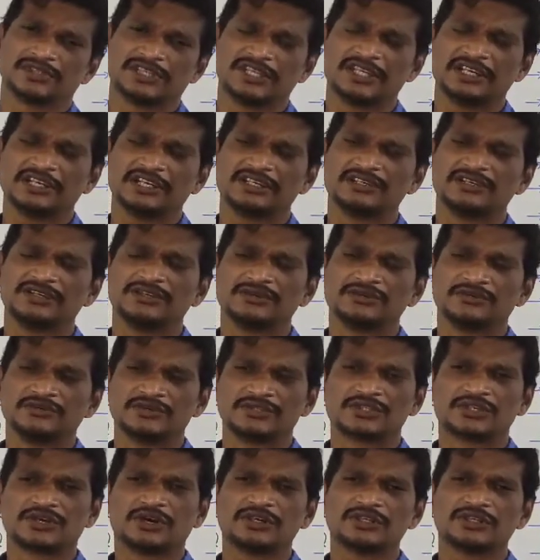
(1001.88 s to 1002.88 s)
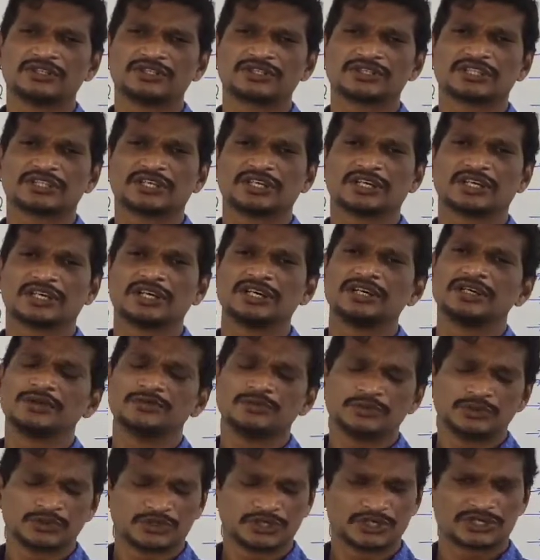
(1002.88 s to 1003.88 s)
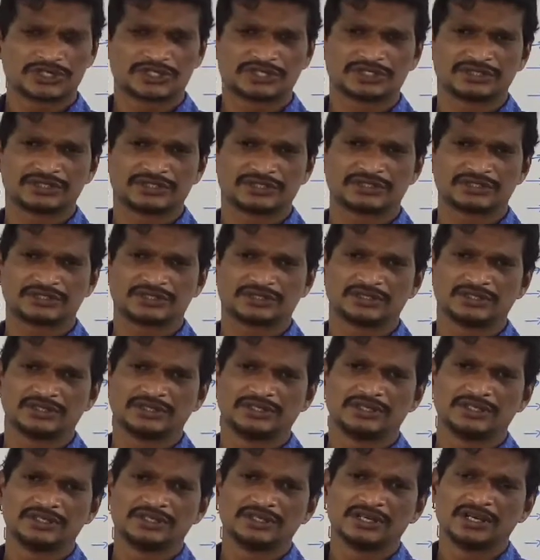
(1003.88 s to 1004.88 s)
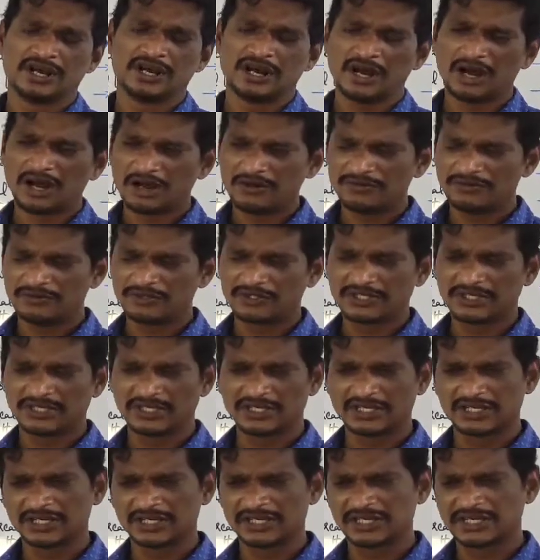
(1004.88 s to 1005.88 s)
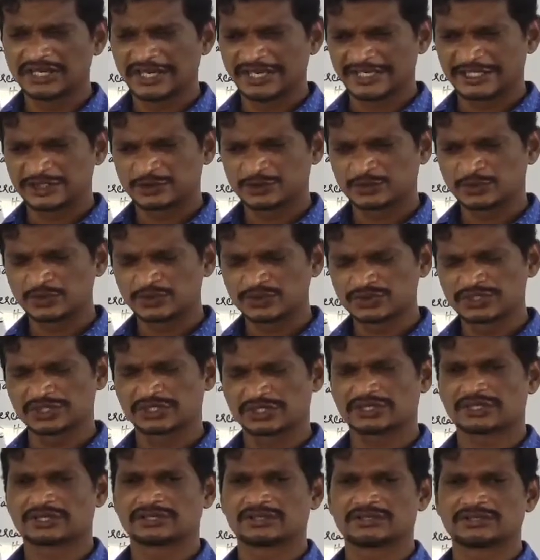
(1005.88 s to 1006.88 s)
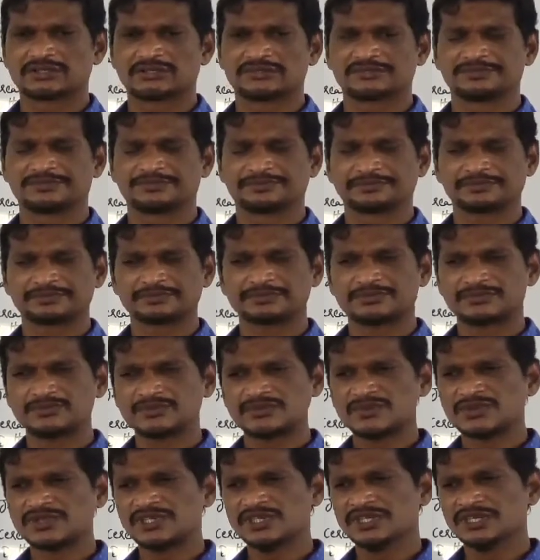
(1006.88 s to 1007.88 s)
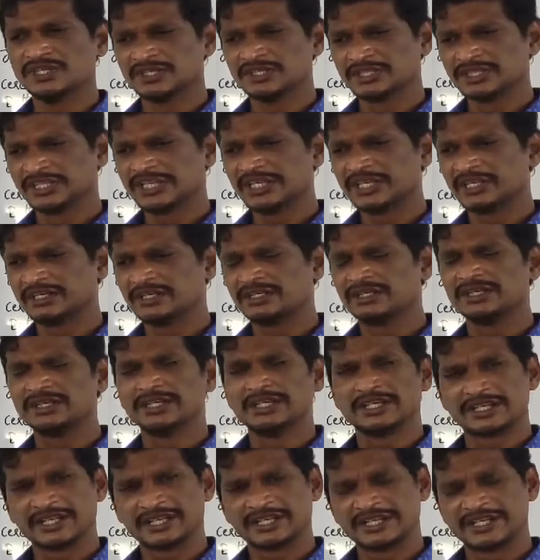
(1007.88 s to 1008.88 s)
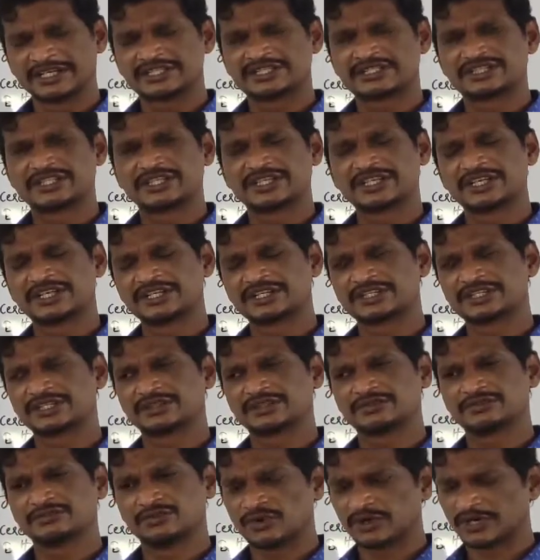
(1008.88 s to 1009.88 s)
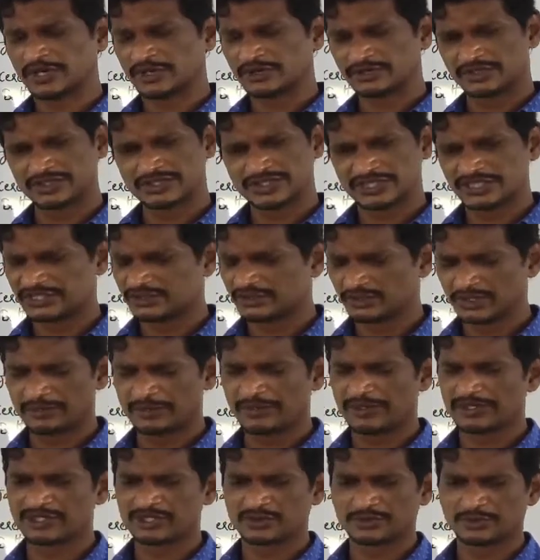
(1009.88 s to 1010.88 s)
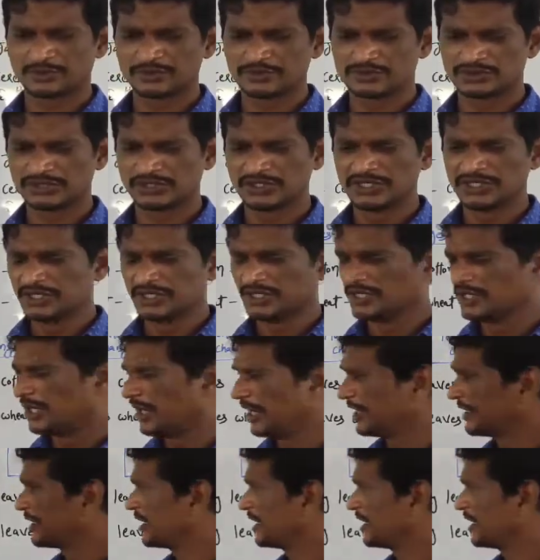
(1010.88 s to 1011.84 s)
then which causes the mutations. After the exposure, then in the next generation, what are the seeds? For suppose I